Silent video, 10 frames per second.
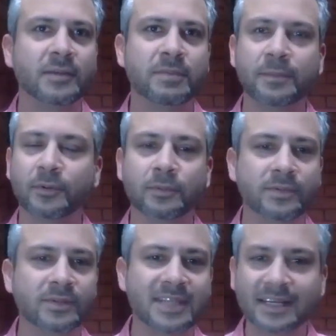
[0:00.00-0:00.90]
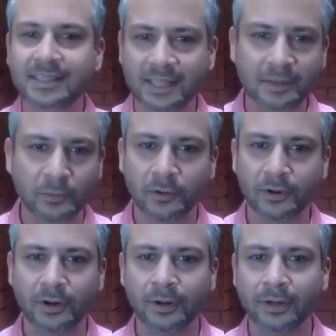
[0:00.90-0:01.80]
people texting
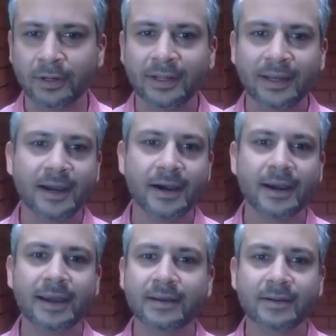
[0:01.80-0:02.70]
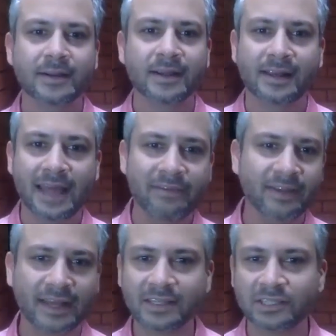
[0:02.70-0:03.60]
more and
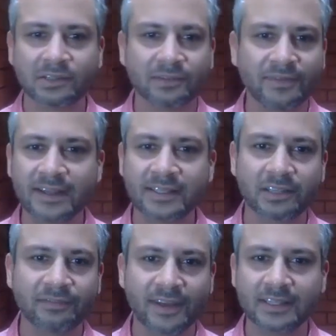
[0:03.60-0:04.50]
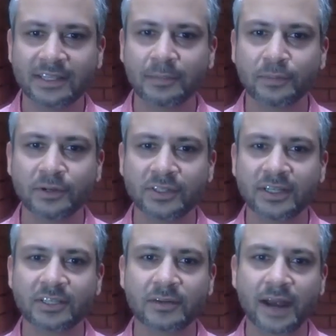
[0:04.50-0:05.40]
having less face-to-face
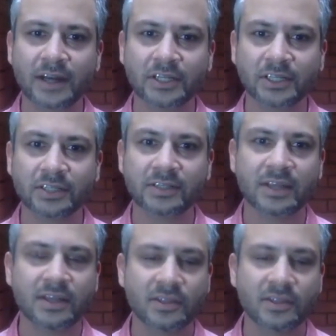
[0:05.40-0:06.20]
in-person interactions.